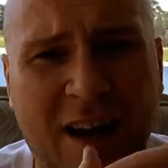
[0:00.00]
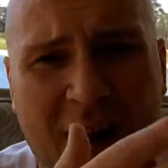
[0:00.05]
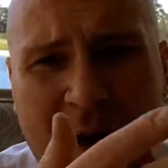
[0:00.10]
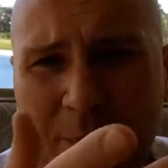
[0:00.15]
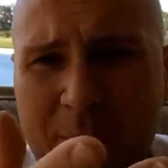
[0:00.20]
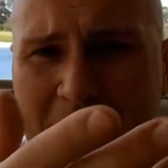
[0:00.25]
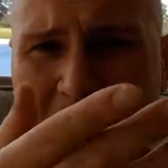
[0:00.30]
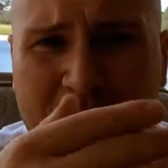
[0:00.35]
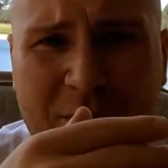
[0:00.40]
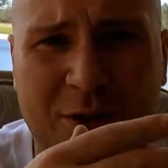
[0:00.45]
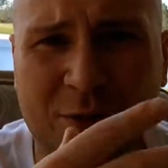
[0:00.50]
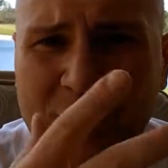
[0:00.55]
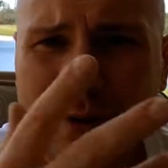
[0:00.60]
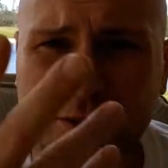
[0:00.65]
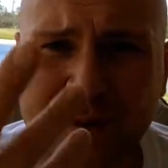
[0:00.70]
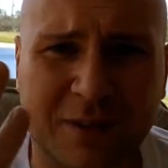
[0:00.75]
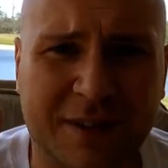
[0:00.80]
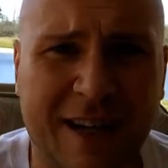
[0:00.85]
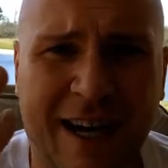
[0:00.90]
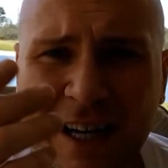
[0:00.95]
about
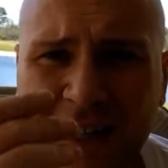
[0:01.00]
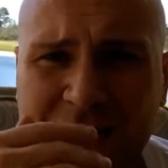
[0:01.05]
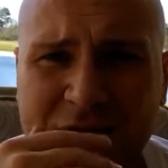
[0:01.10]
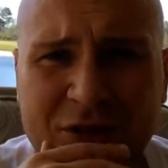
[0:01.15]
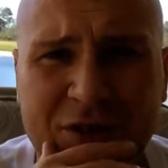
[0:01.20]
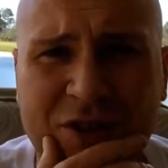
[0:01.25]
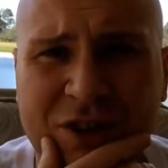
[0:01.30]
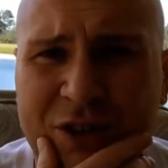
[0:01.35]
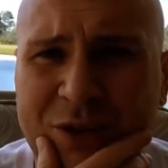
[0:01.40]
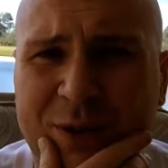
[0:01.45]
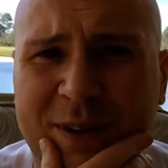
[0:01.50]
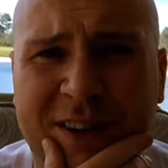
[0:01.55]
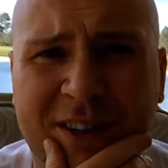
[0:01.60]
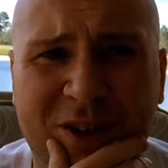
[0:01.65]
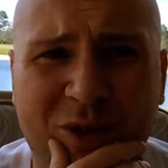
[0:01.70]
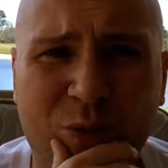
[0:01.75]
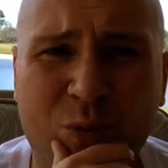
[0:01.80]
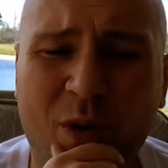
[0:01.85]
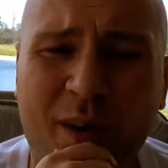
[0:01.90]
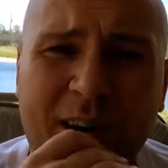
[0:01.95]
your doctorate degree
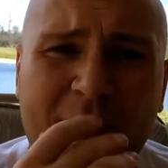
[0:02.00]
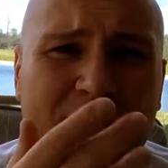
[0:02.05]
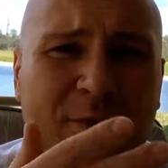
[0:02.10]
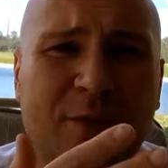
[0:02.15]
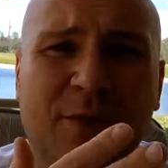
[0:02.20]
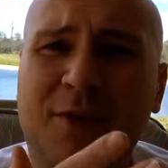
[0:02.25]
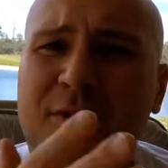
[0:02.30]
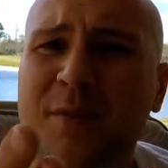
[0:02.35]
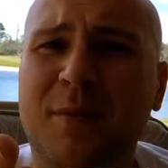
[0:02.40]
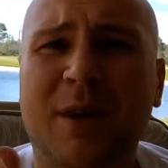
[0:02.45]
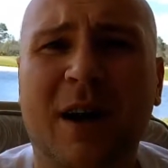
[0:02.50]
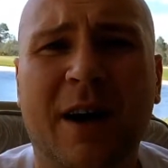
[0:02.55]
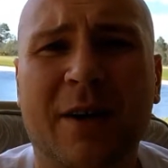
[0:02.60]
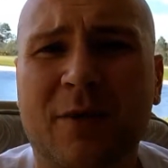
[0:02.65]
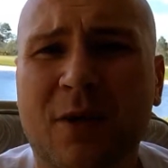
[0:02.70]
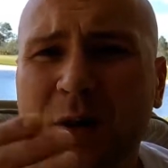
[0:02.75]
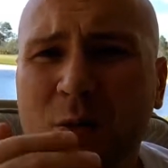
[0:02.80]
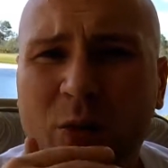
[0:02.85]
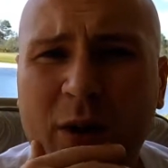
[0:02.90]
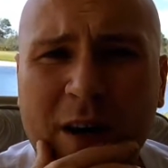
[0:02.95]
or whatever from
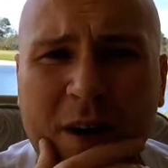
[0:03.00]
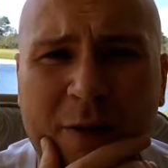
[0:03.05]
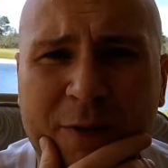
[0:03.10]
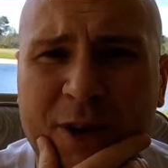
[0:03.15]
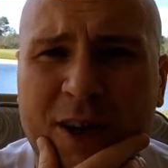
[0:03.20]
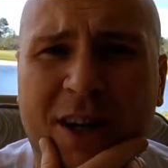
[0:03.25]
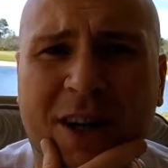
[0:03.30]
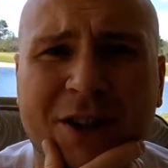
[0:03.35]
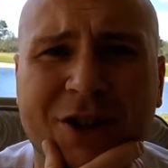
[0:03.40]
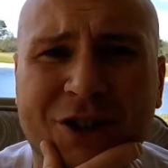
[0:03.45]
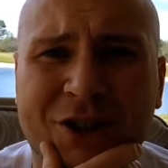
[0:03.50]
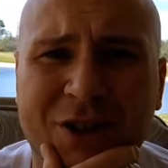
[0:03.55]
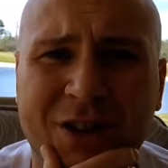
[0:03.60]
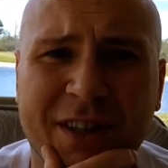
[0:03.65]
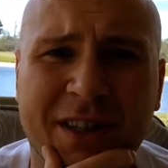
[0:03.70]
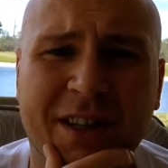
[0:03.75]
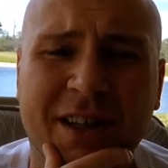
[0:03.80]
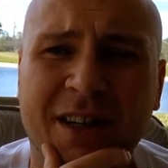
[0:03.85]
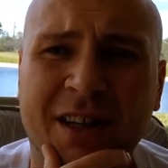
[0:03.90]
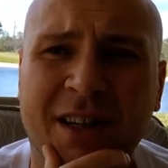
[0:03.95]
whatever
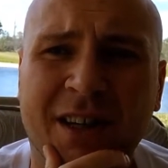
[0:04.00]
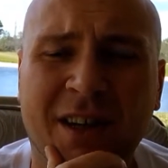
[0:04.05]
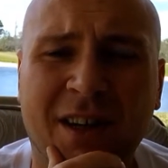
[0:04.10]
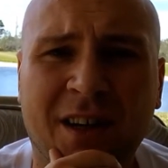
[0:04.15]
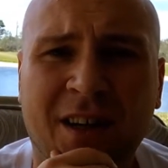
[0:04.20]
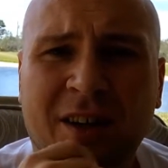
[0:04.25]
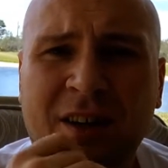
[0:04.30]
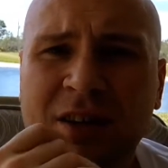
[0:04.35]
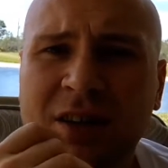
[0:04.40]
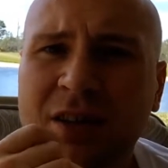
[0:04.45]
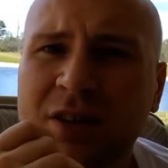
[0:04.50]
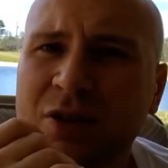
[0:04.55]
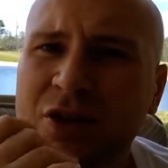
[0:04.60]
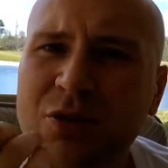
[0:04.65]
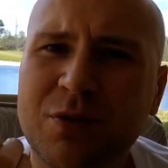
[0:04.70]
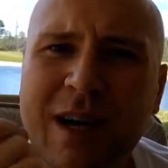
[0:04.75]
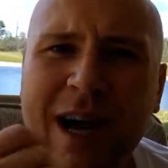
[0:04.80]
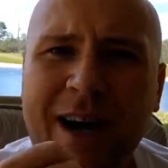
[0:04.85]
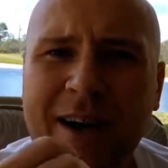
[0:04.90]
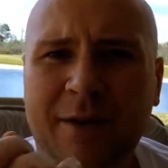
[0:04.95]
country
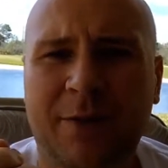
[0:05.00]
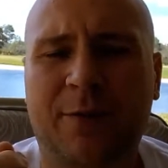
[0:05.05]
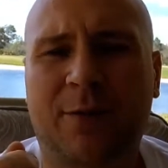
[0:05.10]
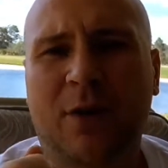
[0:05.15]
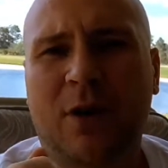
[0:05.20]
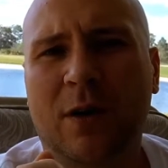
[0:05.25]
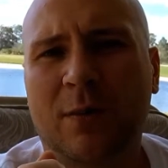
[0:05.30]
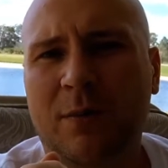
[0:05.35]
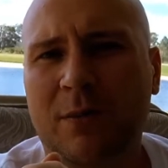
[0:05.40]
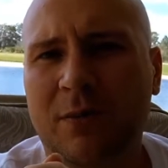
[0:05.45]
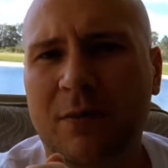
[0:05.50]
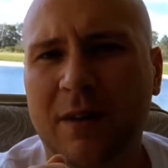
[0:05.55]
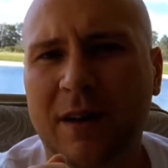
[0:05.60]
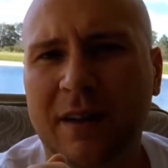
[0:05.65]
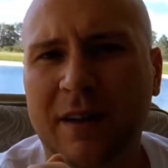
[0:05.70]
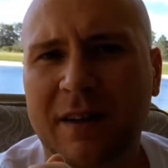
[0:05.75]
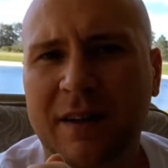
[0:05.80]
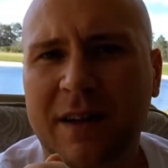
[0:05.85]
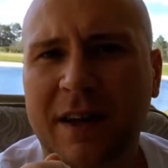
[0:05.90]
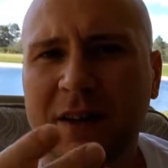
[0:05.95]
you got it from
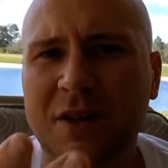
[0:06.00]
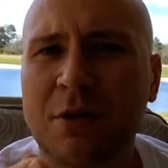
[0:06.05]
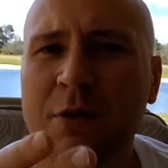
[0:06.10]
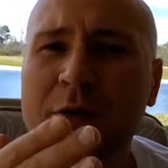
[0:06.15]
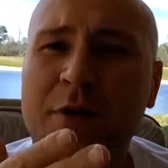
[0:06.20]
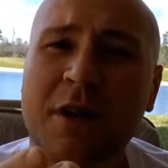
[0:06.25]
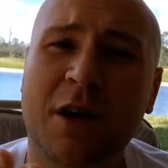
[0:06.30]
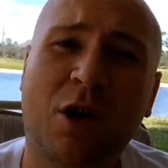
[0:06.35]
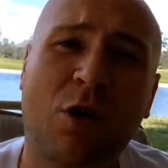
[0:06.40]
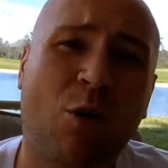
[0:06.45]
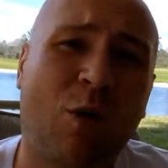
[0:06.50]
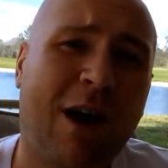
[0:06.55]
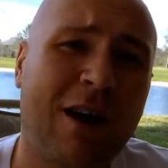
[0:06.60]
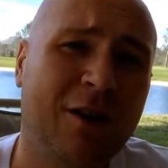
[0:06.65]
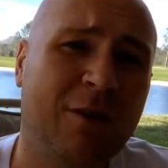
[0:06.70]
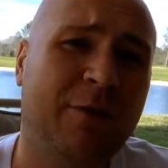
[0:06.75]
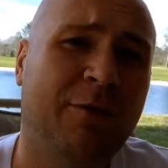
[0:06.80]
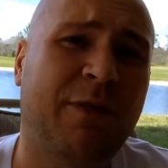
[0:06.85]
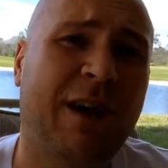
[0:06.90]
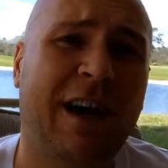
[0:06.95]
that you think
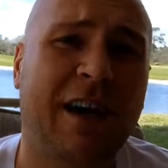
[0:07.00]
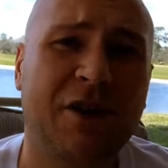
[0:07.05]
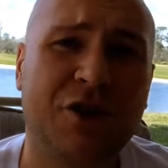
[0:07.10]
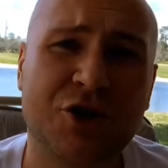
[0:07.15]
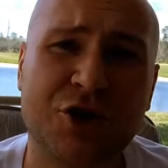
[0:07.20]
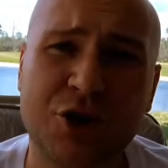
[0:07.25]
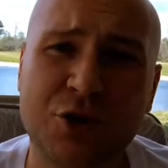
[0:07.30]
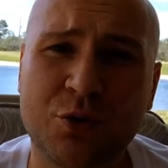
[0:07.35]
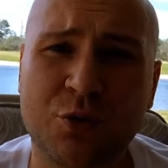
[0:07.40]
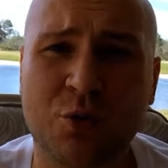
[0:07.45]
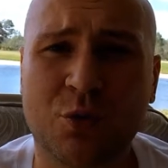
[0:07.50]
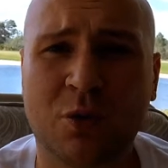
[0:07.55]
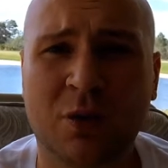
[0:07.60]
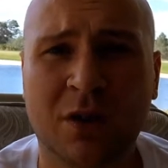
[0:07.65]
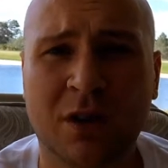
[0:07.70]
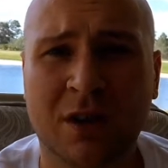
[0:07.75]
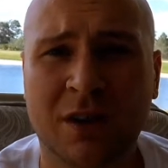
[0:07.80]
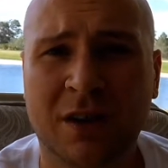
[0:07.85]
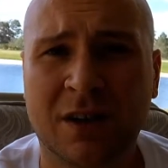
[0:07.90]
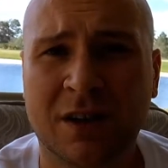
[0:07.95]
qualifies you
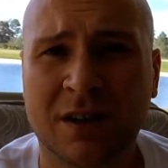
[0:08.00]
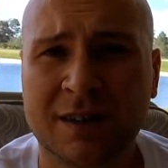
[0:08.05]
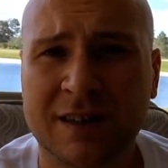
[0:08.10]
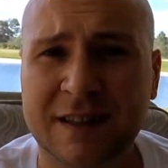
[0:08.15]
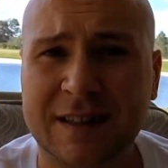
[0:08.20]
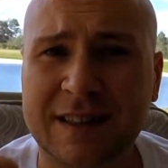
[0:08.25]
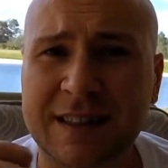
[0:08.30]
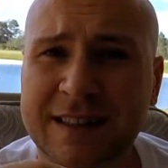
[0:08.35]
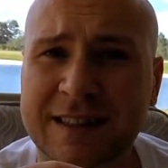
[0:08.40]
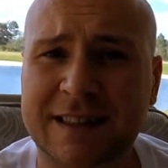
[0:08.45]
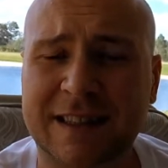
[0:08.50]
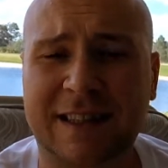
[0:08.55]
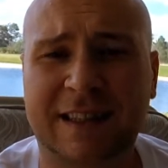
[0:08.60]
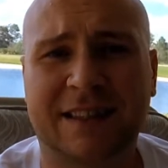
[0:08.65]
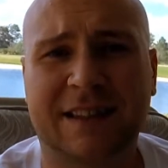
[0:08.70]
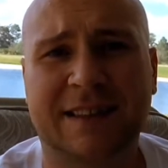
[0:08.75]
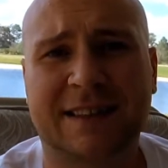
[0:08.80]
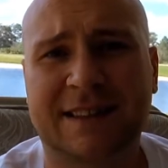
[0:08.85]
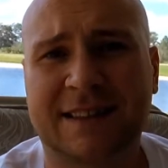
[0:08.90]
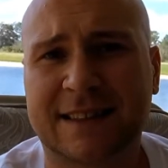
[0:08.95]
to teach
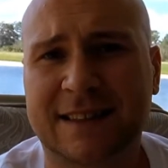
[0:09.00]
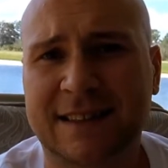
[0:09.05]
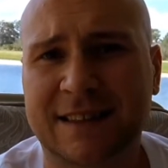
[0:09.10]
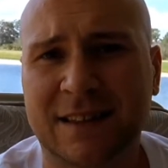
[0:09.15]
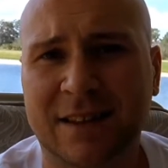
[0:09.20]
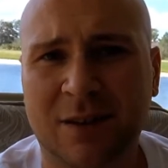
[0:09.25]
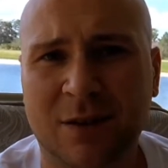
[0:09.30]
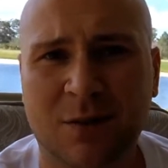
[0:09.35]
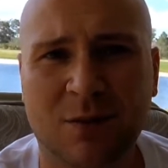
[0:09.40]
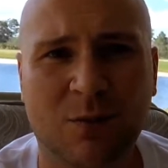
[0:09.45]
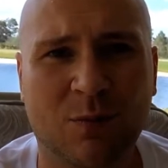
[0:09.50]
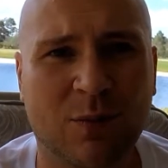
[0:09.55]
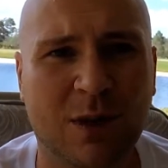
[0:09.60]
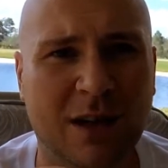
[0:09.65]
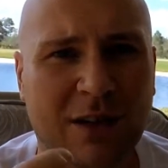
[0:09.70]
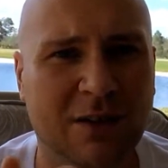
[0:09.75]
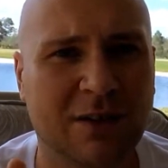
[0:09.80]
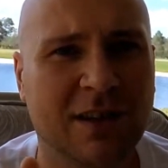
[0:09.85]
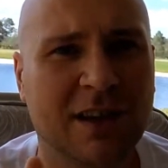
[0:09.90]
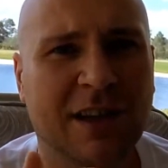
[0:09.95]
English,
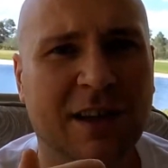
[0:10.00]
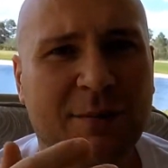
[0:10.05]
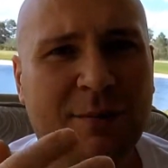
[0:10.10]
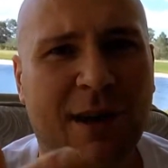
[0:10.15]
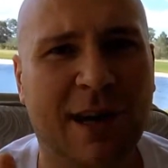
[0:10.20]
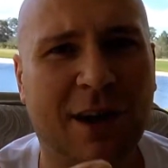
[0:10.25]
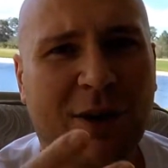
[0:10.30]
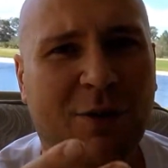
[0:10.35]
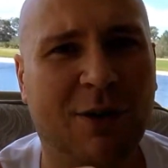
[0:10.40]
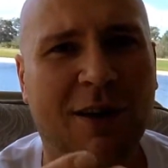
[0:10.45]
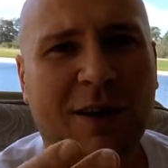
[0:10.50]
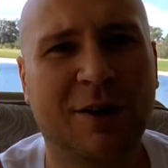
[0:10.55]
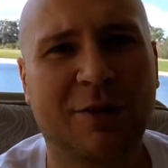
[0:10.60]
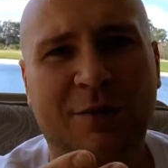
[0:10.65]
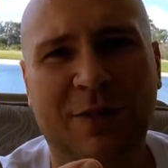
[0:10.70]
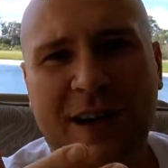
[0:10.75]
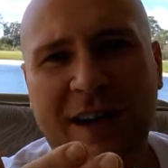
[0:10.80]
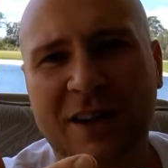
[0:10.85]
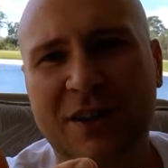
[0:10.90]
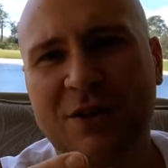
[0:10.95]
well, it might
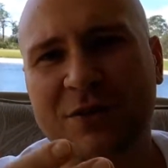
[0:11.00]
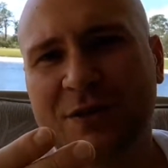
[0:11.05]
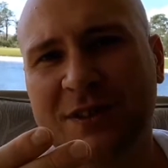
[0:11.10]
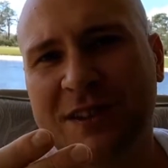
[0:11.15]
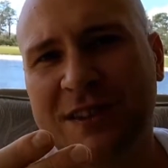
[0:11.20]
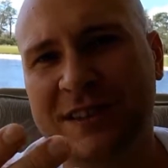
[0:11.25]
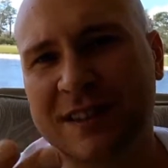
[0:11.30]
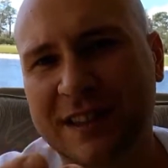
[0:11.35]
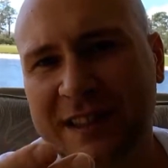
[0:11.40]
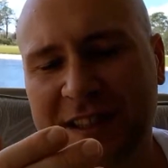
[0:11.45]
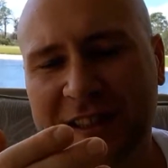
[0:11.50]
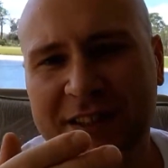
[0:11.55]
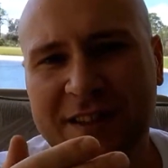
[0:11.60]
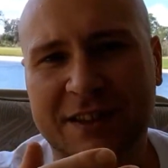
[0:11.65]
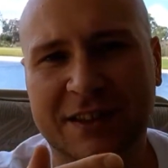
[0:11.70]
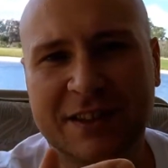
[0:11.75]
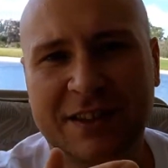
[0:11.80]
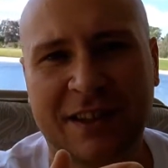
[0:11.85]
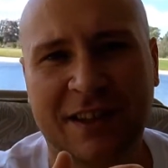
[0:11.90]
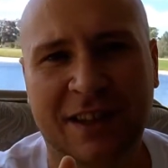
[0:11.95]
qualify you to
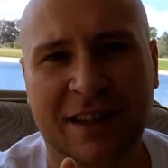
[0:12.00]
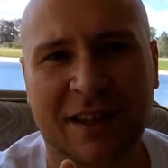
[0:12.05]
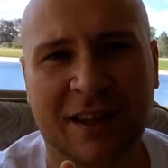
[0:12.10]
teach.